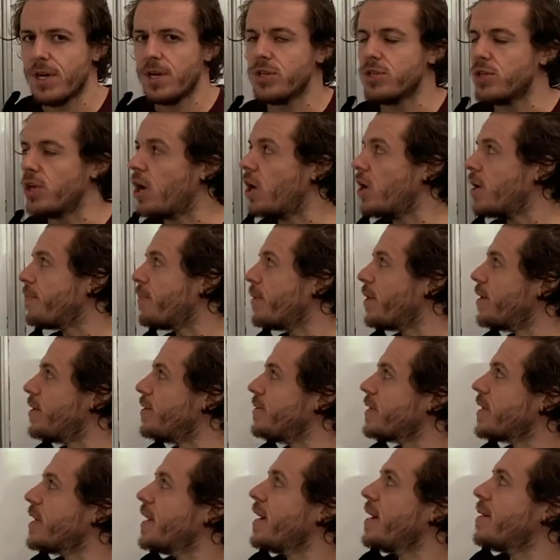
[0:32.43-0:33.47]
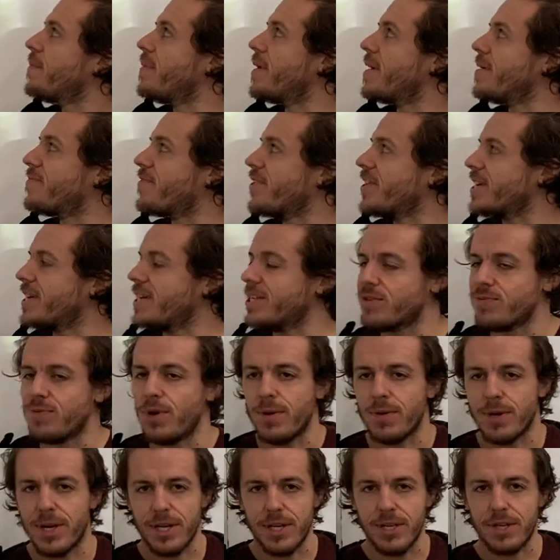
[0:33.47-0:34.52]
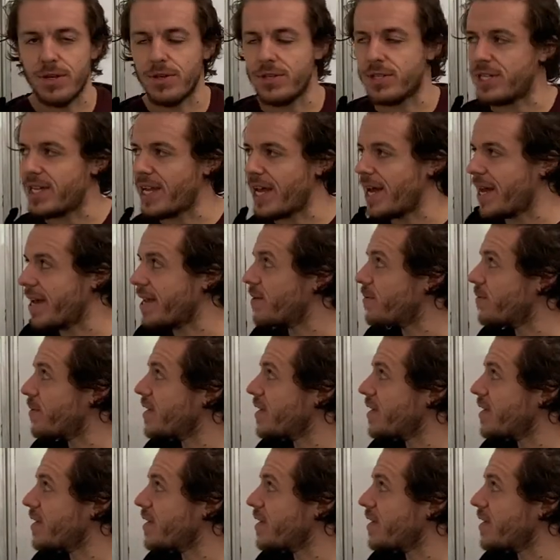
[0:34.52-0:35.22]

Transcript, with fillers: it's not important. Main thing is what we're gonna do today.